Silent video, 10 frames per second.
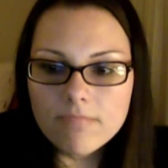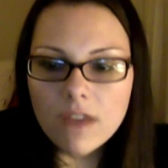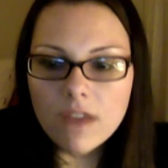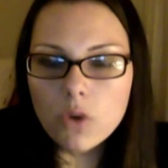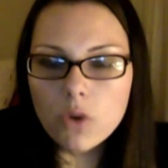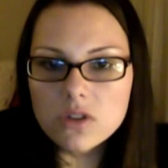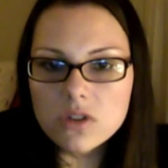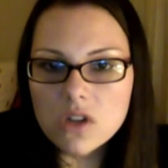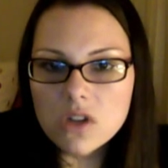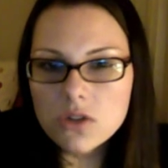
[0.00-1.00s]
Of
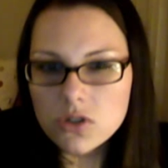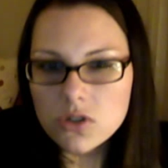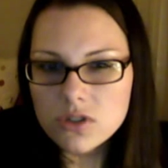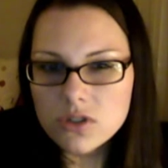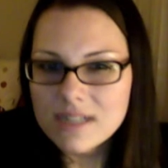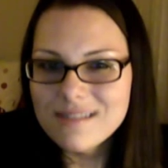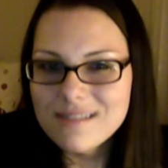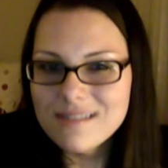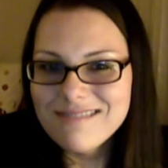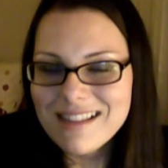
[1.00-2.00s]
course, ulcers
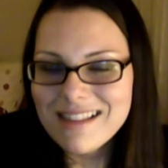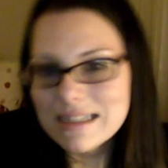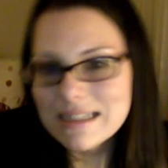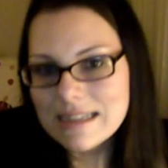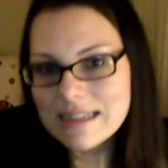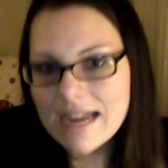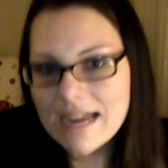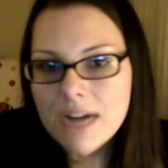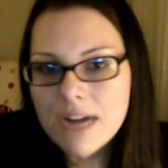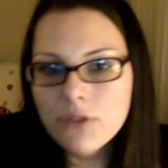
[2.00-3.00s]
and things like
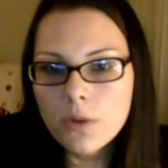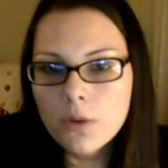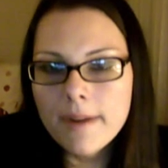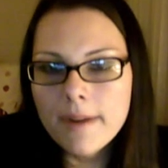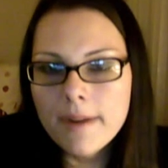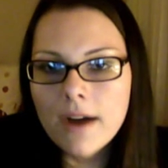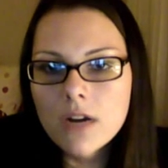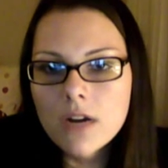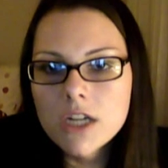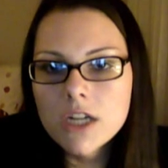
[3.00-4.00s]
that you have to worry
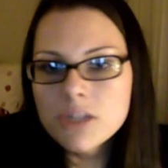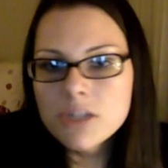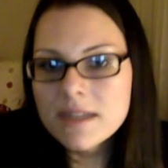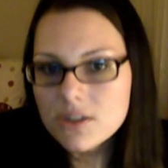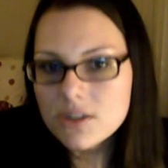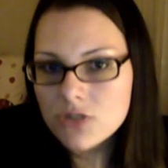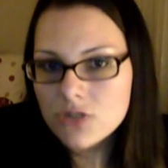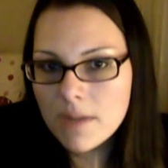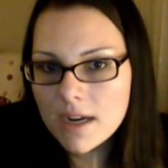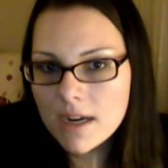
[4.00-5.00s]
about just because it's your
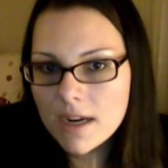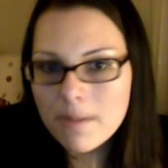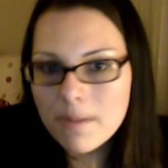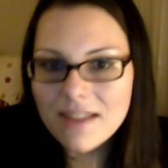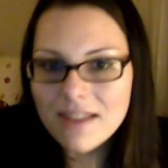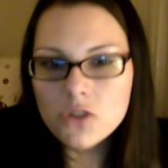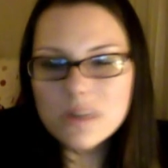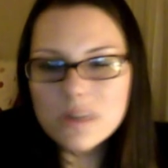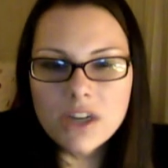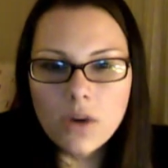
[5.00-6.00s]
stomach, but there's
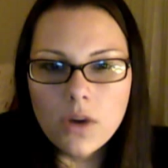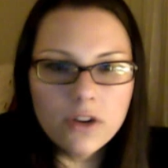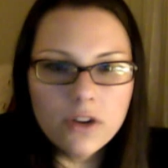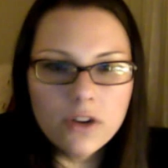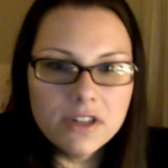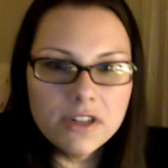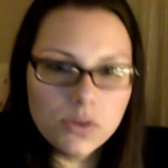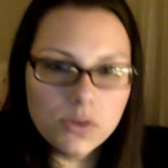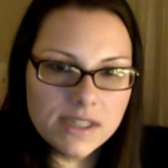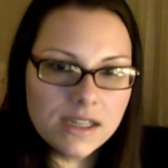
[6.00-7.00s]
really no increased
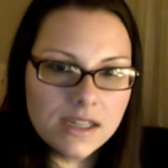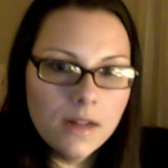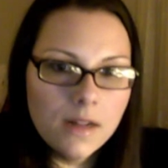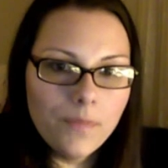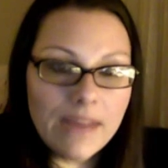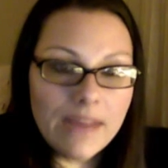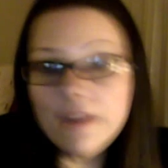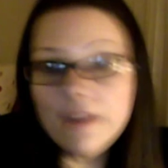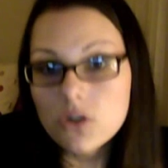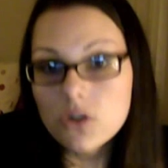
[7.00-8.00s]
risk that
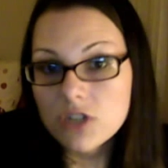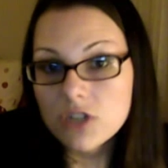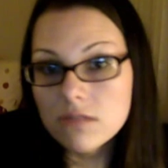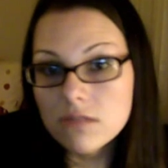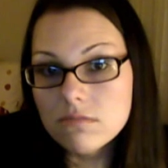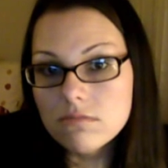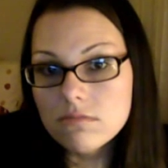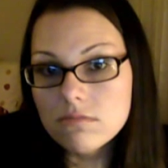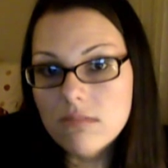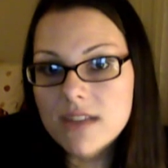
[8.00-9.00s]
my surgeon
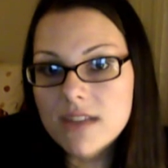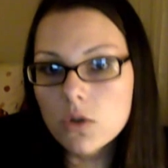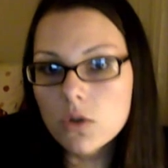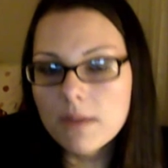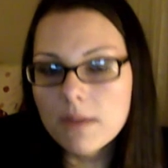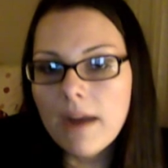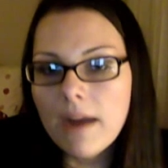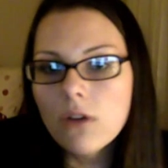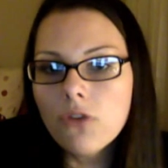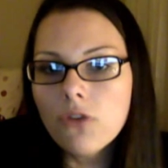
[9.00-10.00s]
has told me
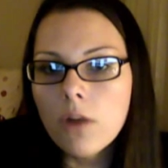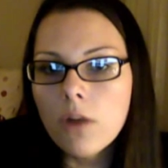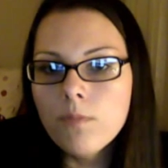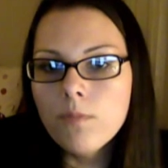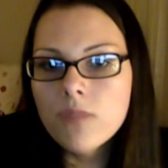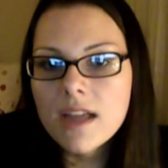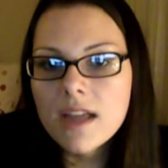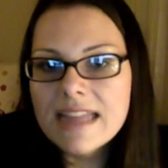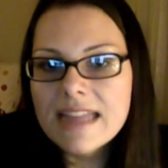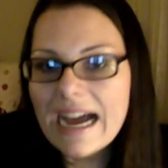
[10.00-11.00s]
about from
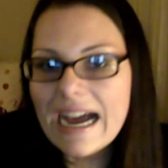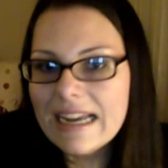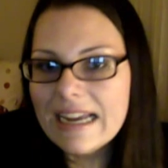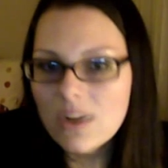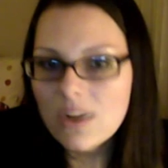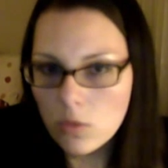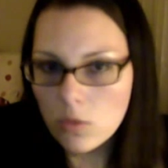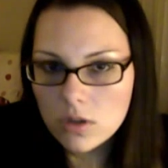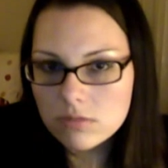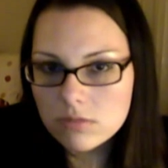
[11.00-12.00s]
that and
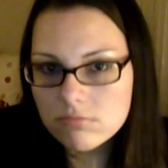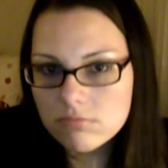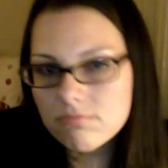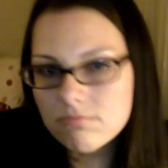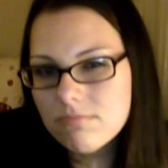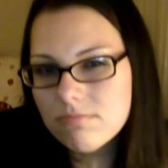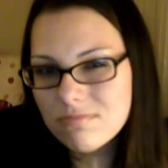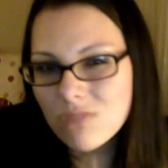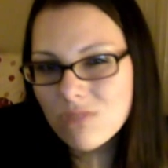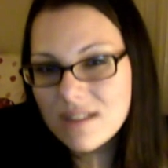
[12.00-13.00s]
a
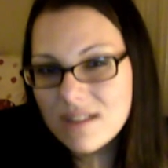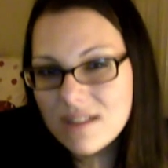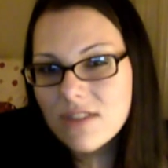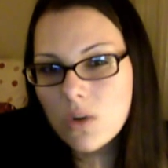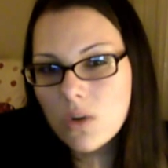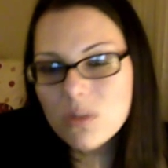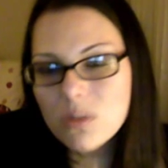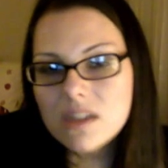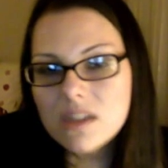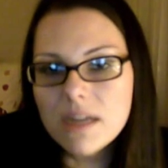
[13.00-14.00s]
relatively normal
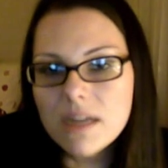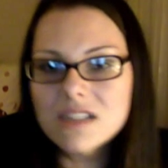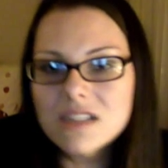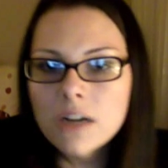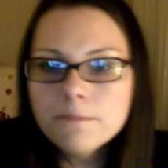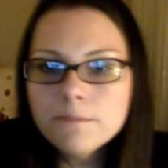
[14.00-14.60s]
stomach. So